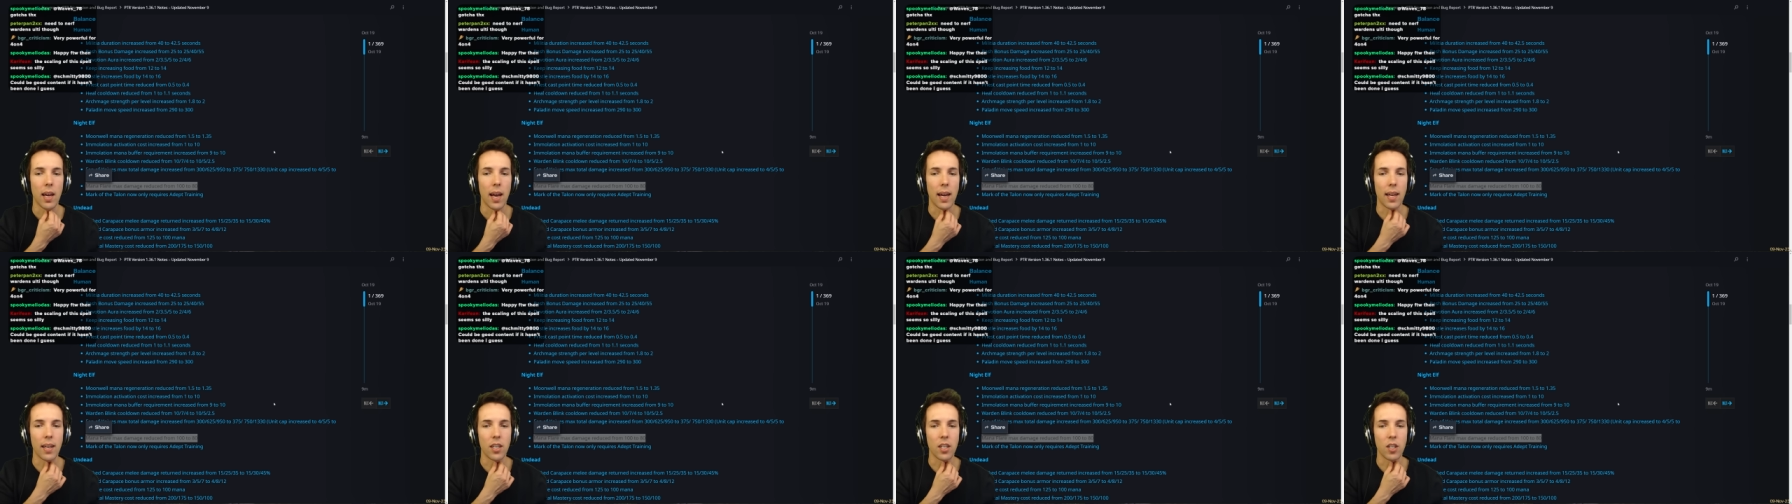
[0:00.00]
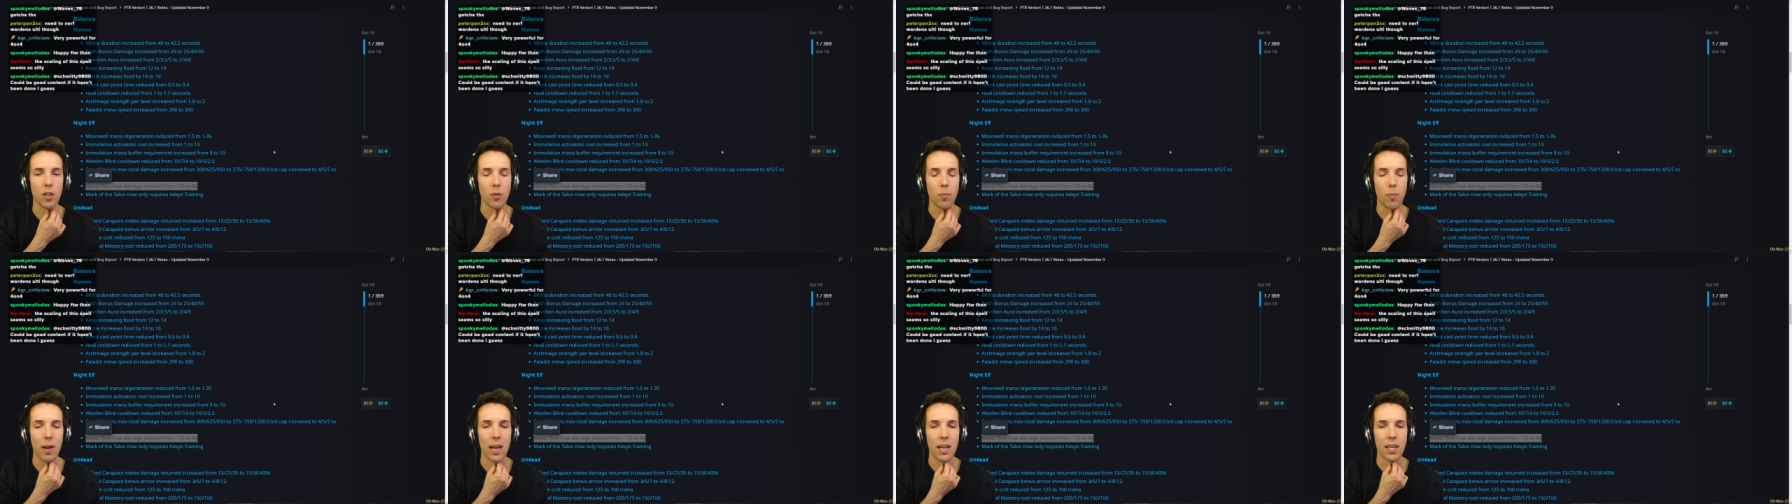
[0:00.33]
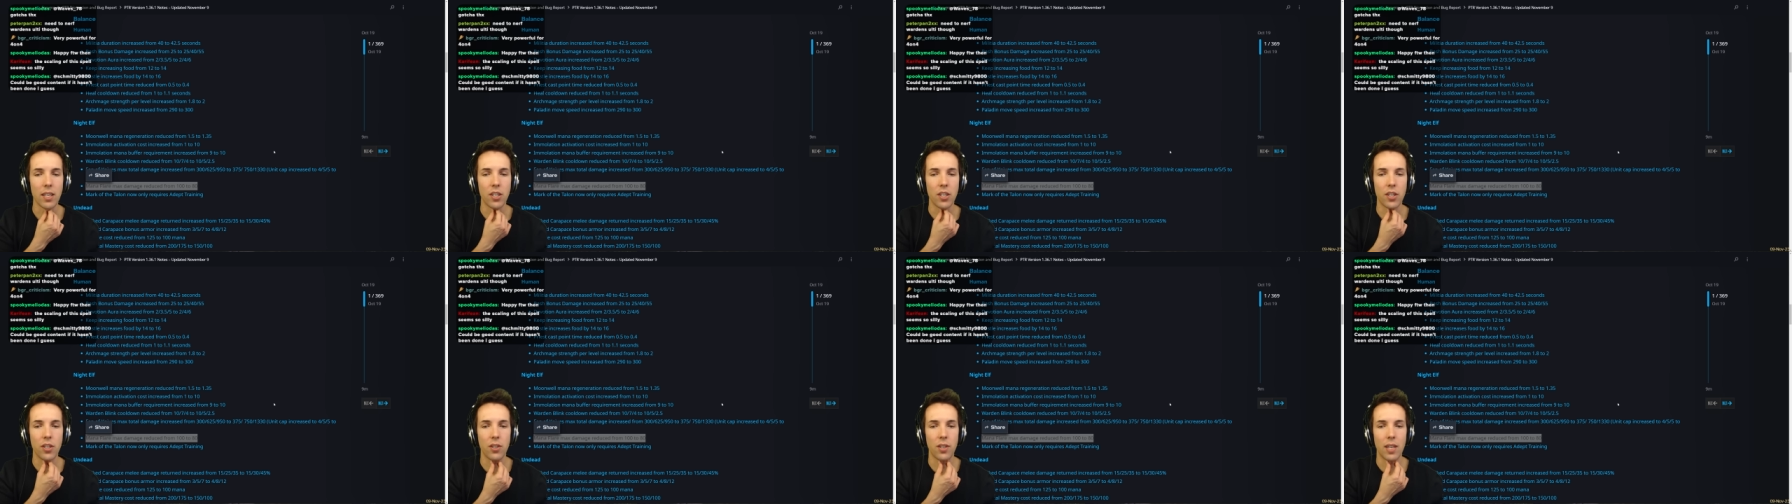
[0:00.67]
and the
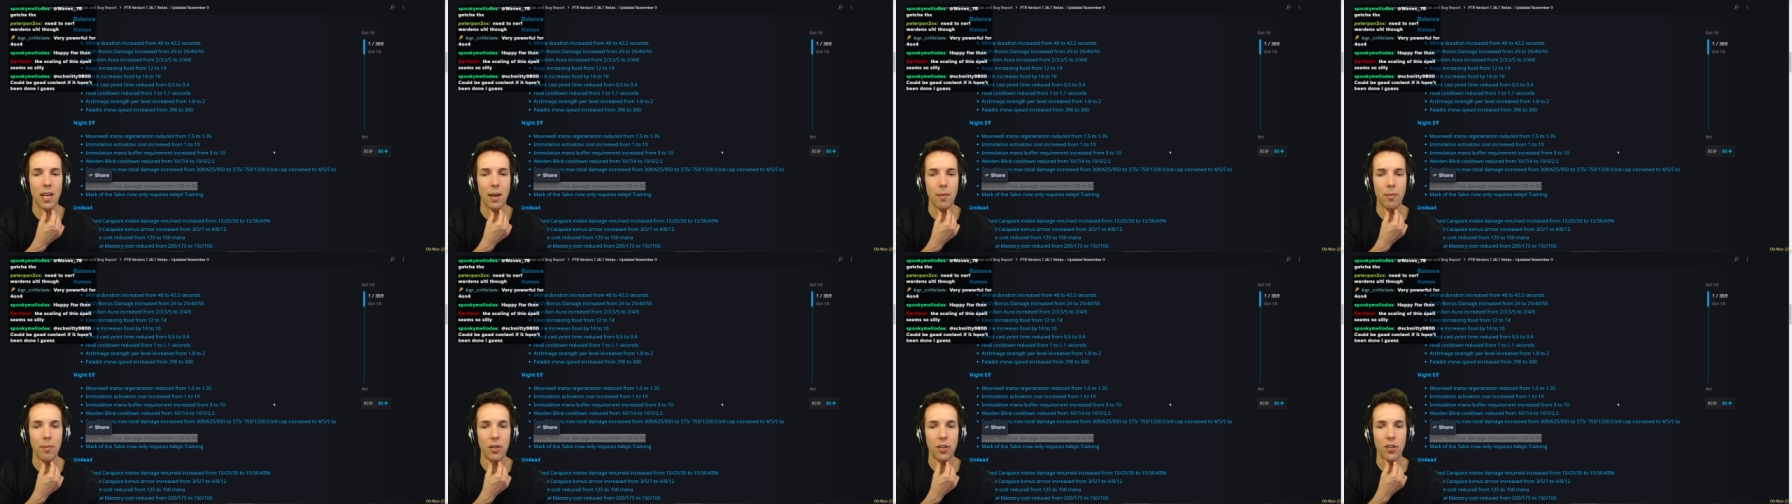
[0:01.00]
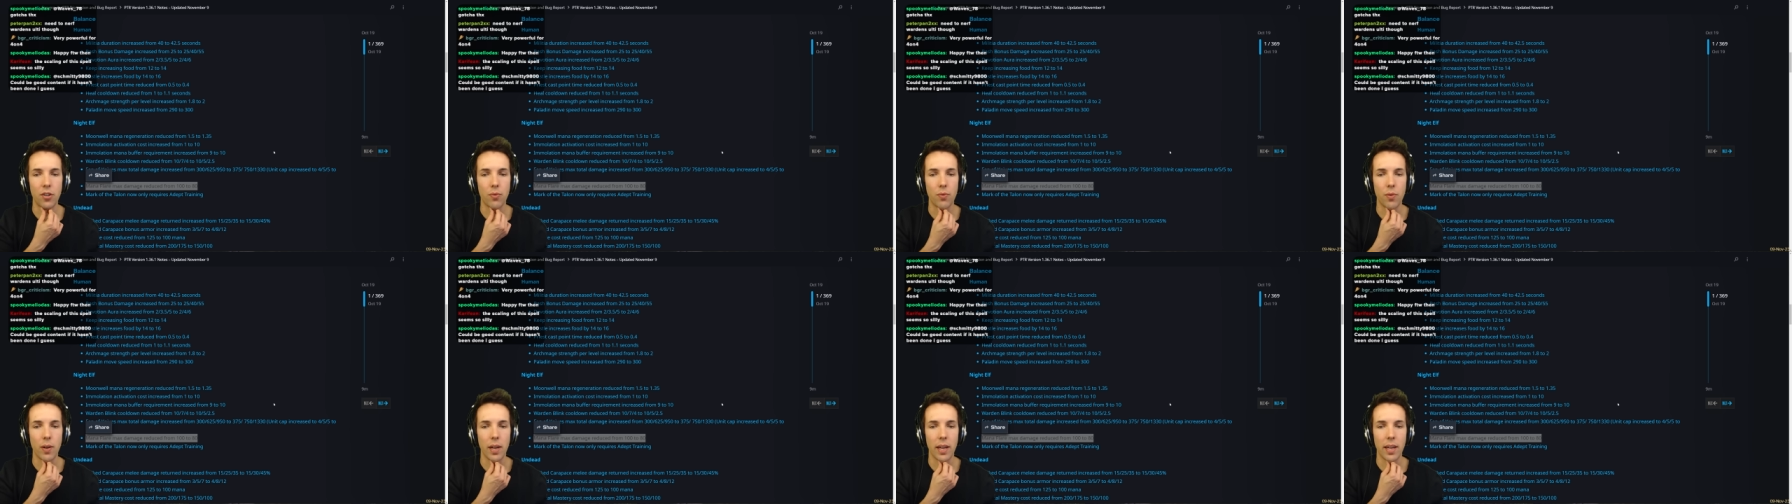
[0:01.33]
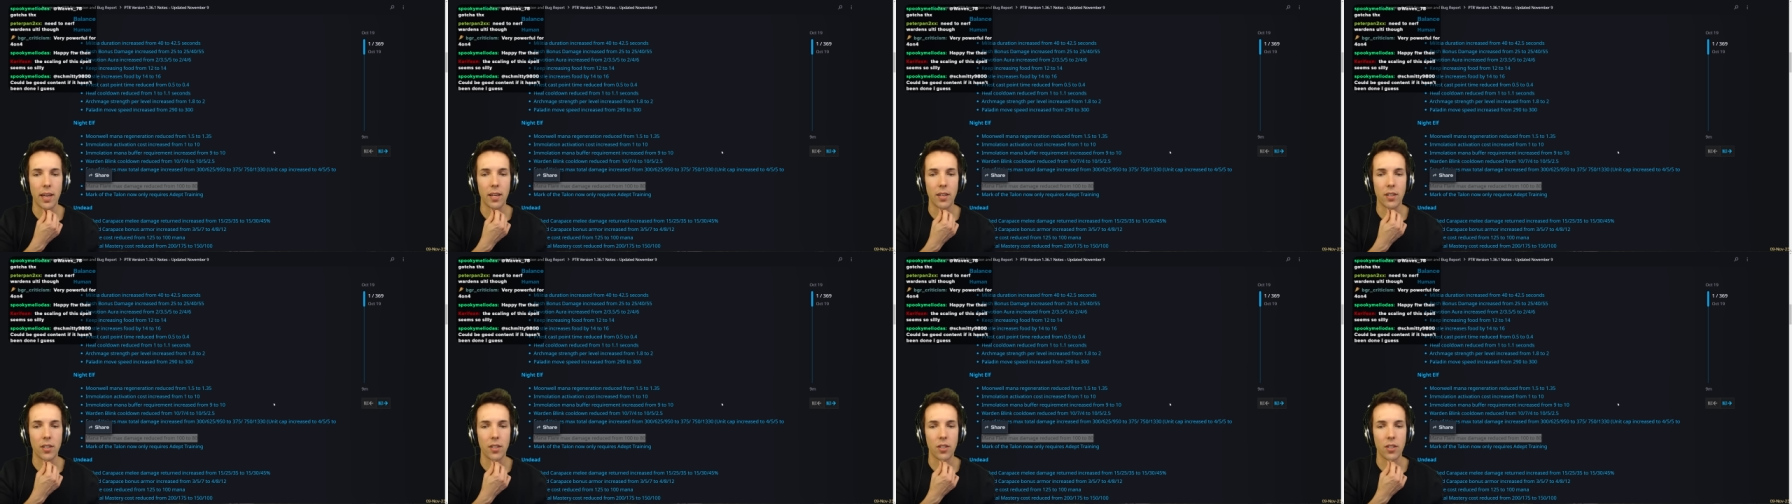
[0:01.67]
splash damage
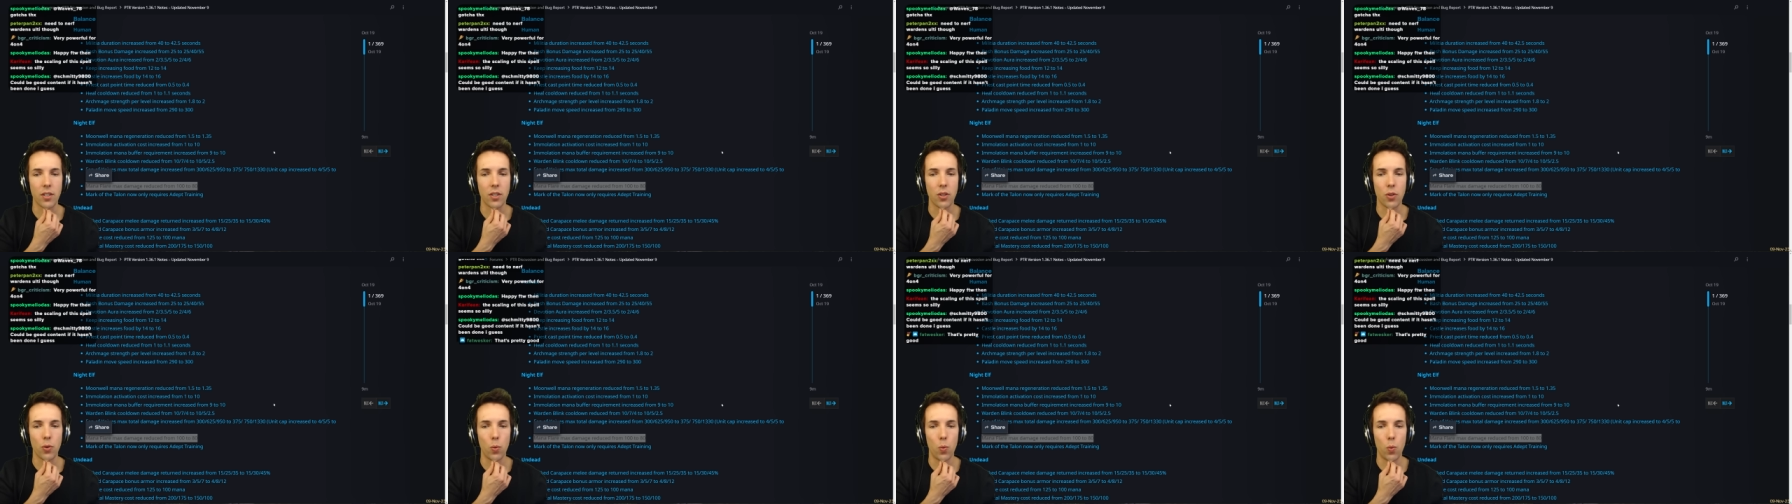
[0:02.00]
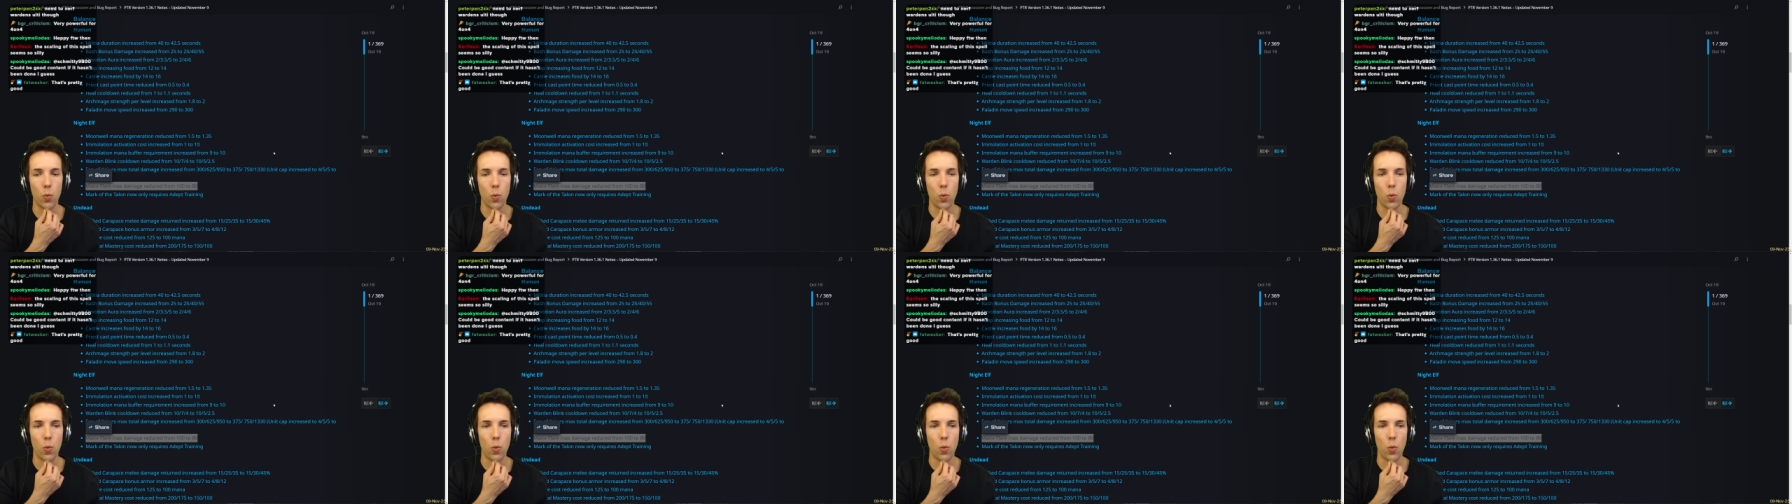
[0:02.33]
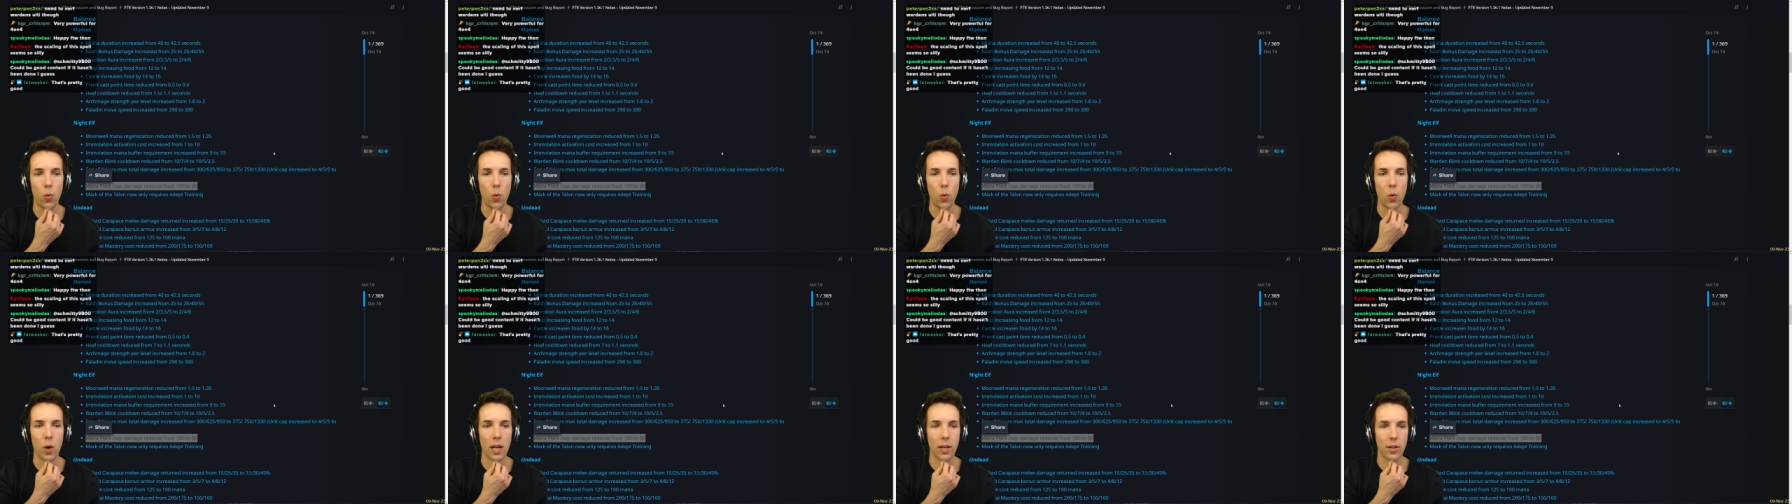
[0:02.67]
radius is
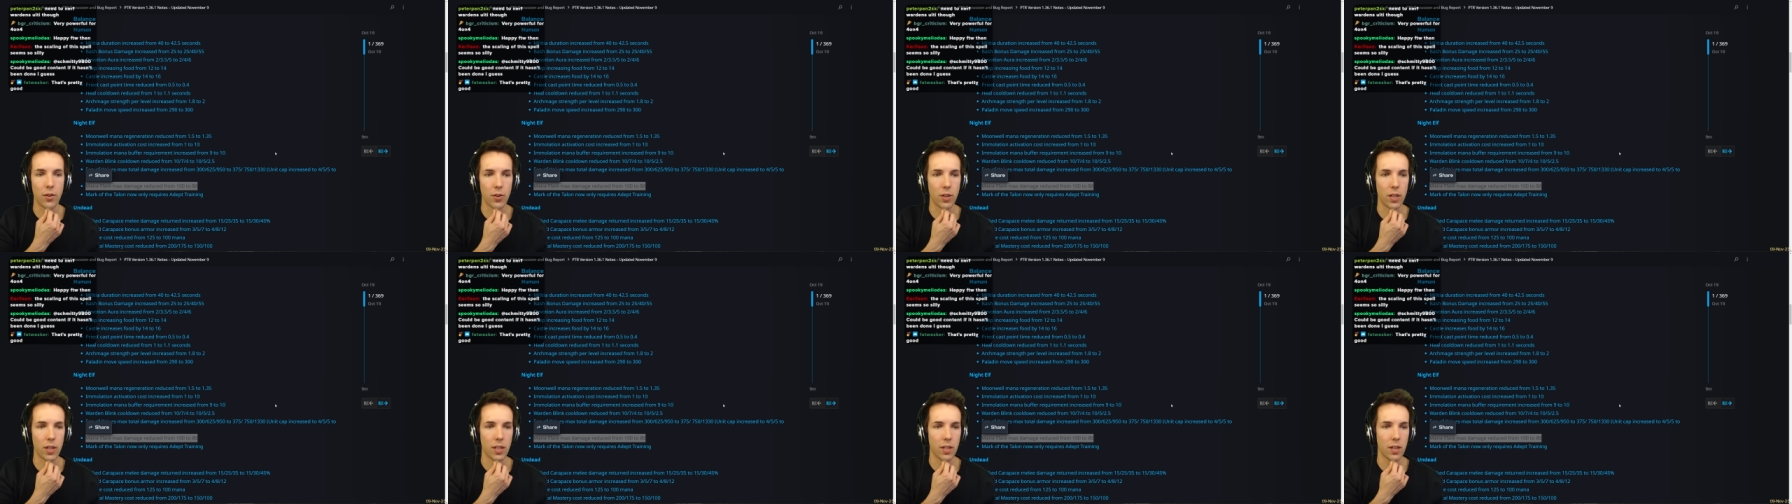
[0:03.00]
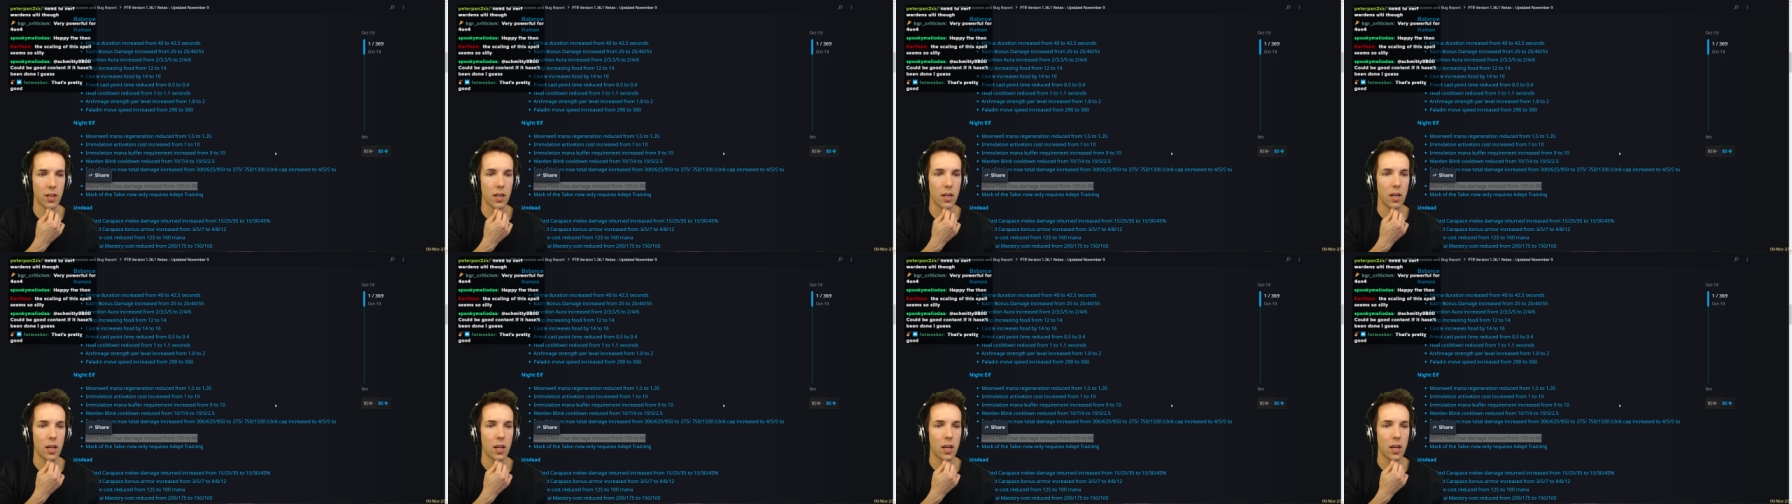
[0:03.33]
200.